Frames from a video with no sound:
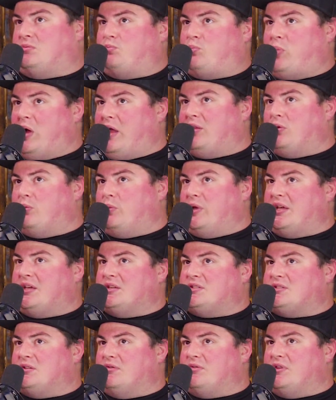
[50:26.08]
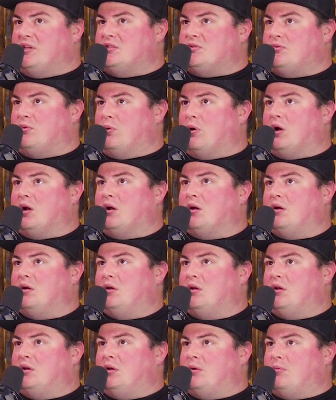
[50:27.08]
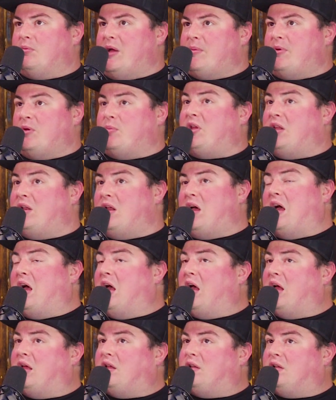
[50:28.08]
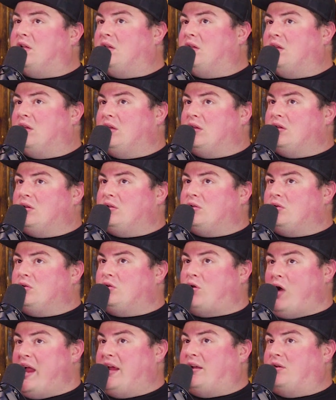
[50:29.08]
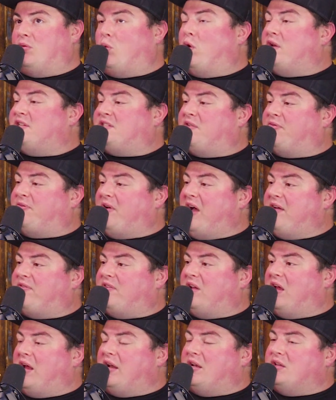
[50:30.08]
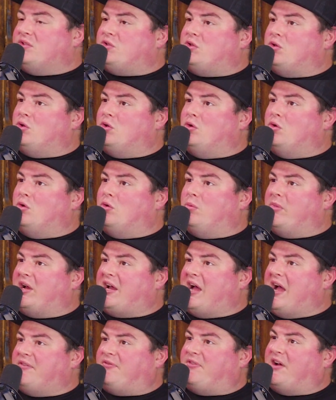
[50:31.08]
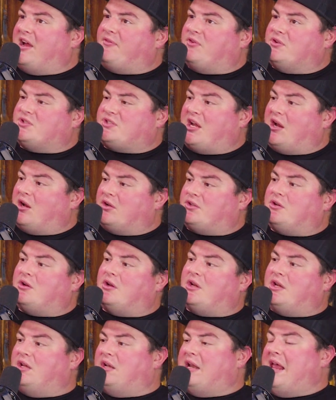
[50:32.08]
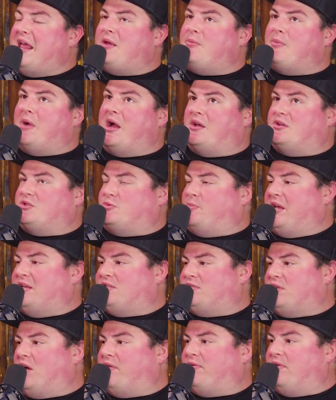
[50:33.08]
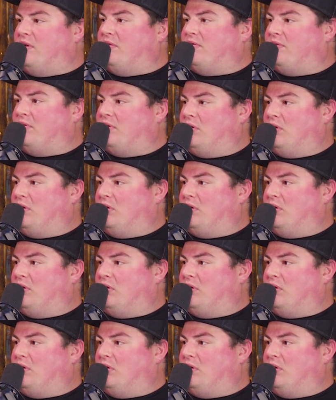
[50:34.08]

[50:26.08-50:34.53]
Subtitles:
probably the weakest of these four, in my opinion. But great, Royce da 5'9" is who Mekhi Phifer's character in 8 Mile is based off of.